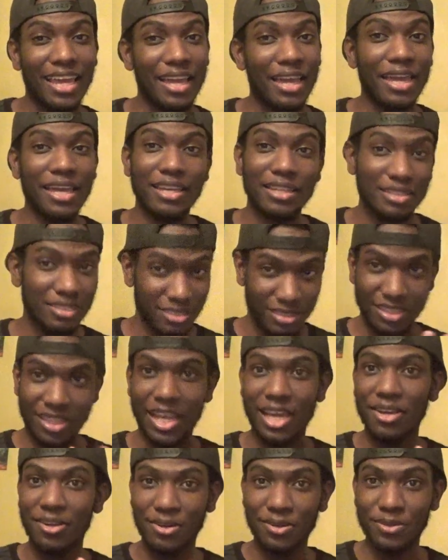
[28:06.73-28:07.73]
And
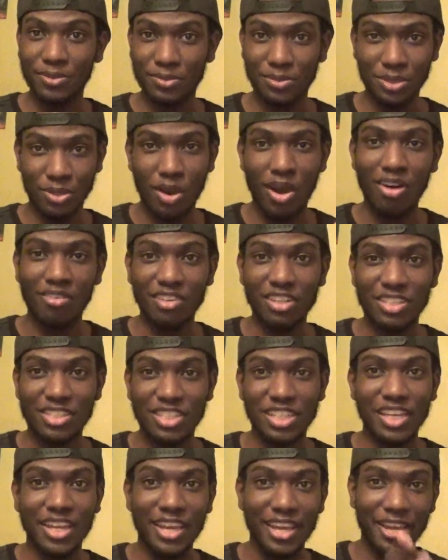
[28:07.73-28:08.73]
like how you
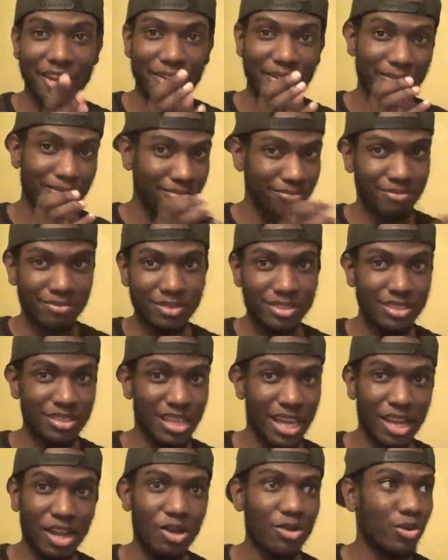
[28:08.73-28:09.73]
obviously hear,
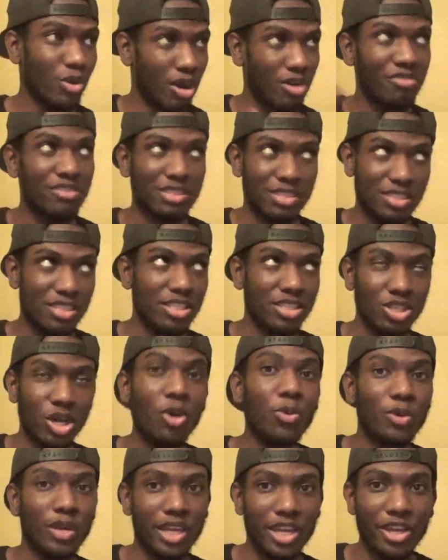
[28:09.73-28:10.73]
like how you obviously
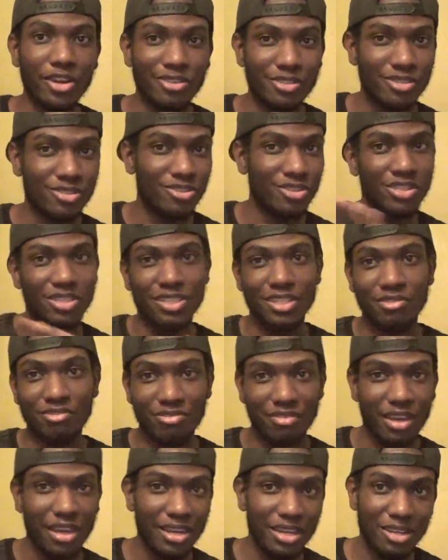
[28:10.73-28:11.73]
don't hear and such, they're
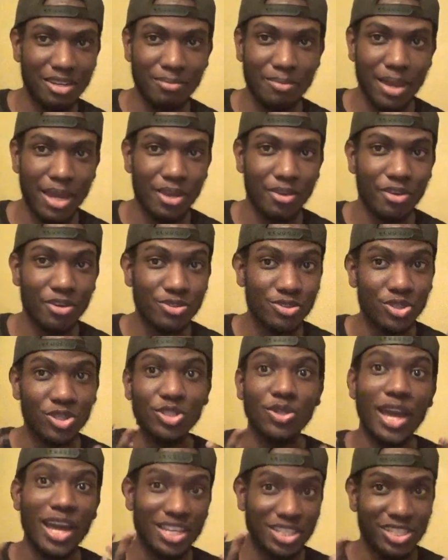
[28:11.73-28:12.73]
fan in the background, so
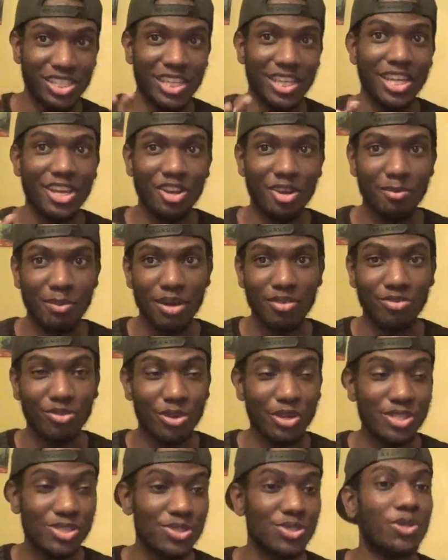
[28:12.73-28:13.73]
you actually hear my
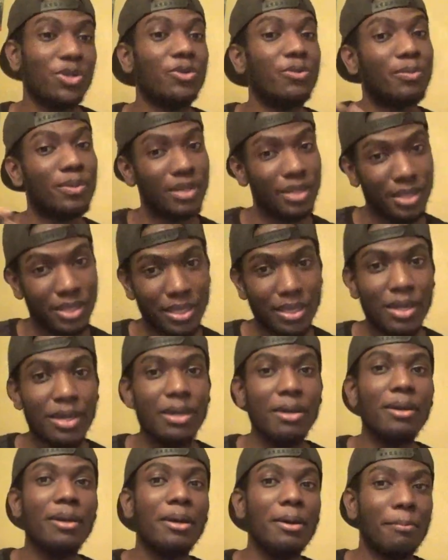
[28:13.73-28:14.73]
voice. So
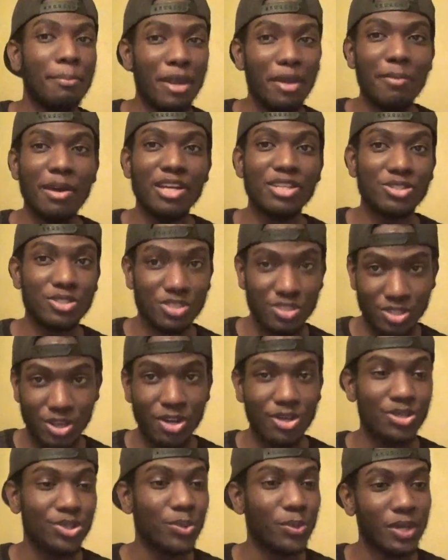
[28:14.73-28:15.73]
maybe I should
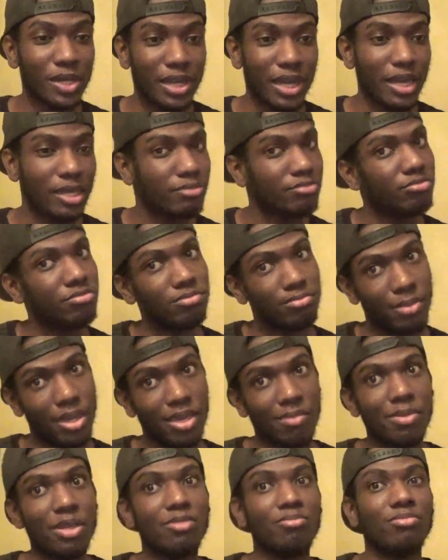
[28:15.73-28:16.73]
start doing that.
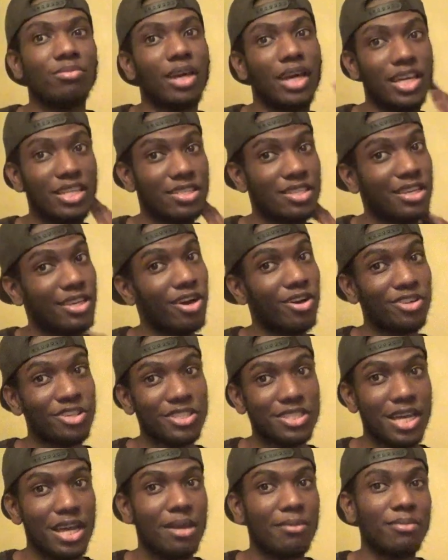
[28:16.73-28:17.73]
Maybe I ain't saying all the
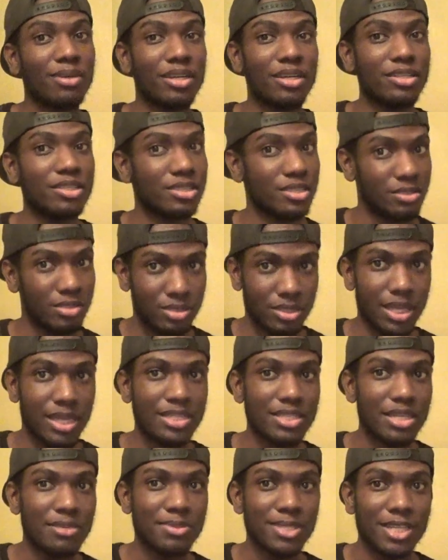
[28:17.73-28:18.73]
time, cause nine
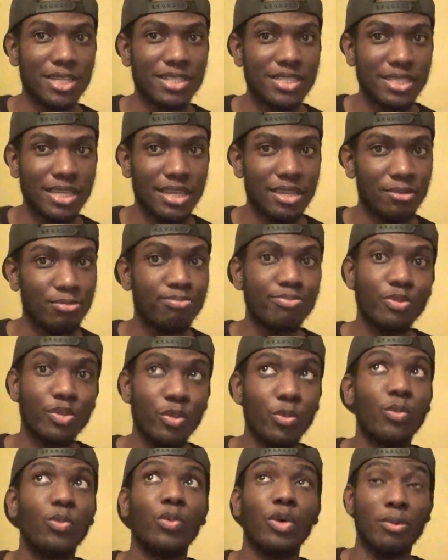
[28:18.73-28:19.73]
times out of ten,
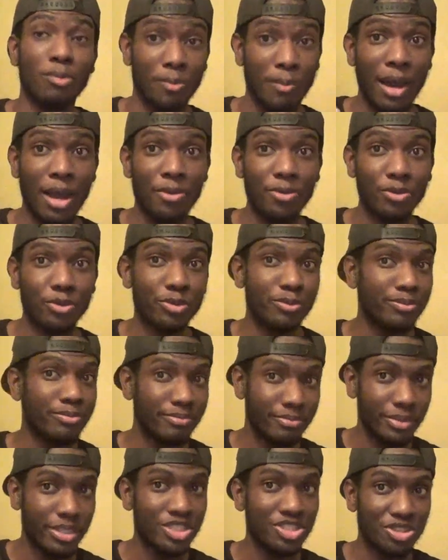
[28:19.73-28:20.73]
with my room
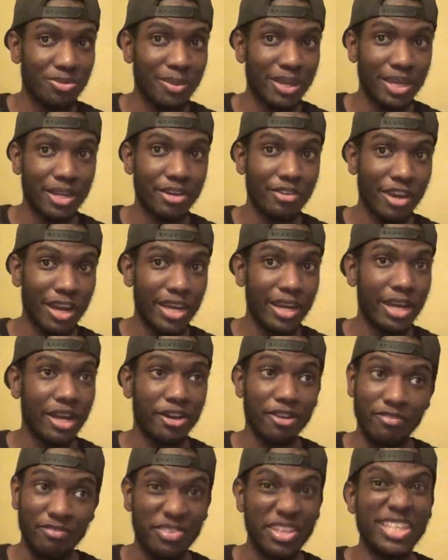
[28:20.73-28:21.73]
in Jamaica right
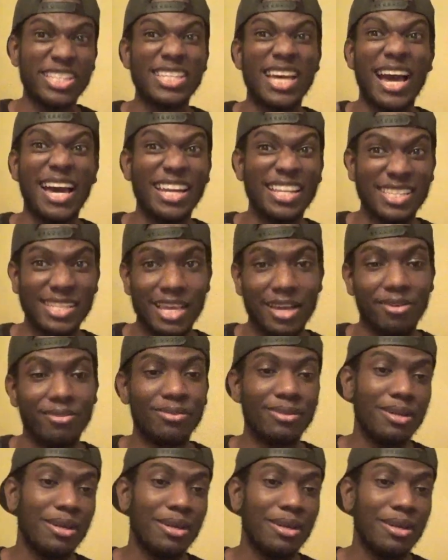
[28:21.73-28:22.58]
now, it's hot as hell.